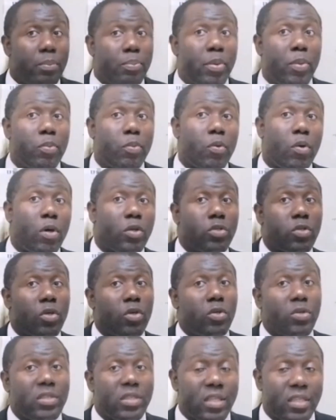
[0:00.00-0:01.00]
people want to
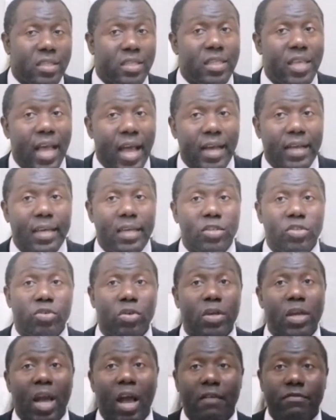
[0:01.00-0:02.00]
use the staircase,
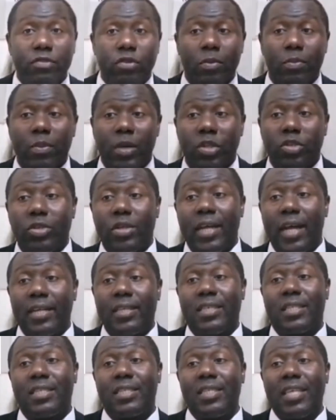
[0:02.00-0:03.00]
so you have to make sure that
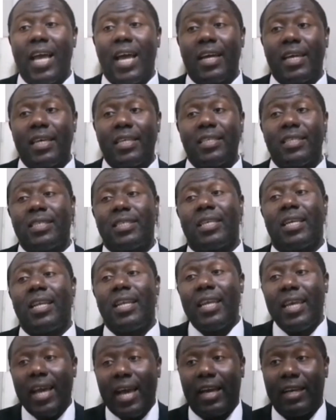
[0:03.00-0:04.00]
the staircase is
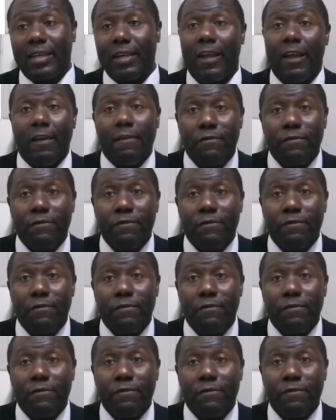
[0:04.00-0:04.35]
cleared